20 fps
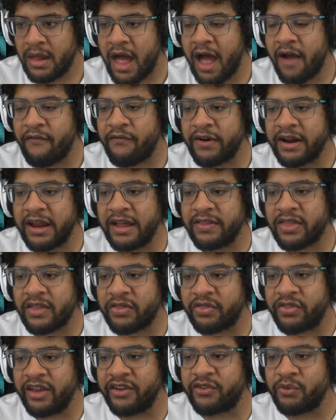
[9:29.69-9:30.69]
I forget
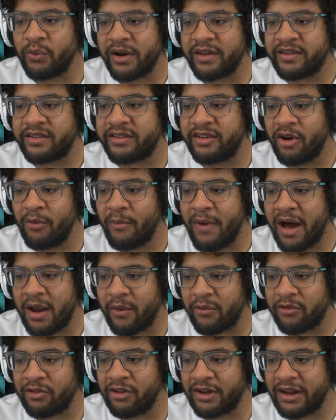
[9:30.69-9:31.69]
that this one is still mine.
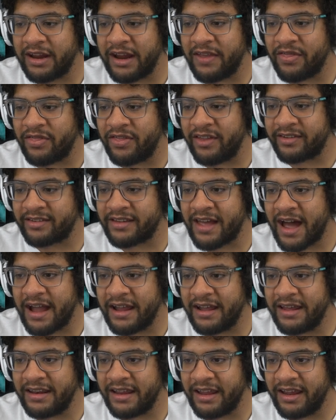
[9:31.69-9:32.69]
I was looking at this guy
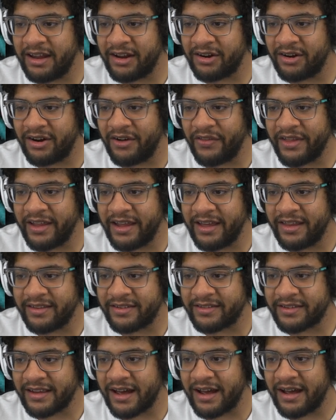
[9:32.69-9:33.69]
in here on the
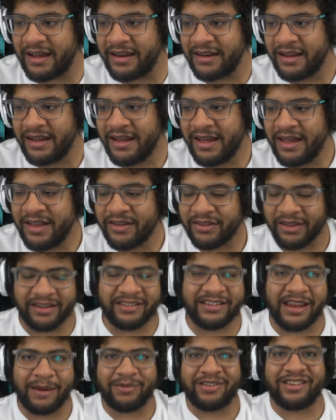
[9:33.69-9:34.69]
inside, so I
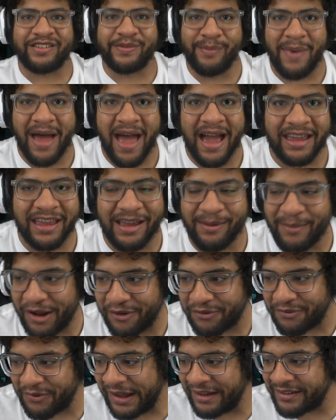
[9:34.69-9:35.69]
just kept smacking
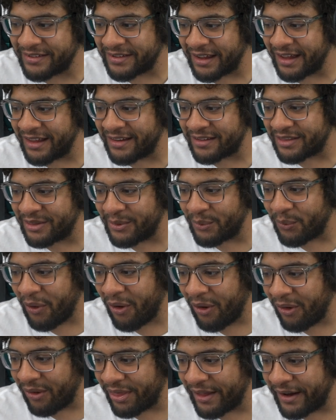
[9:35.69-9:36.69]
my face against the
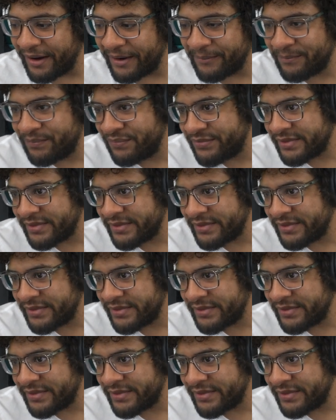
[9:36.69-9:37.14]
wall there.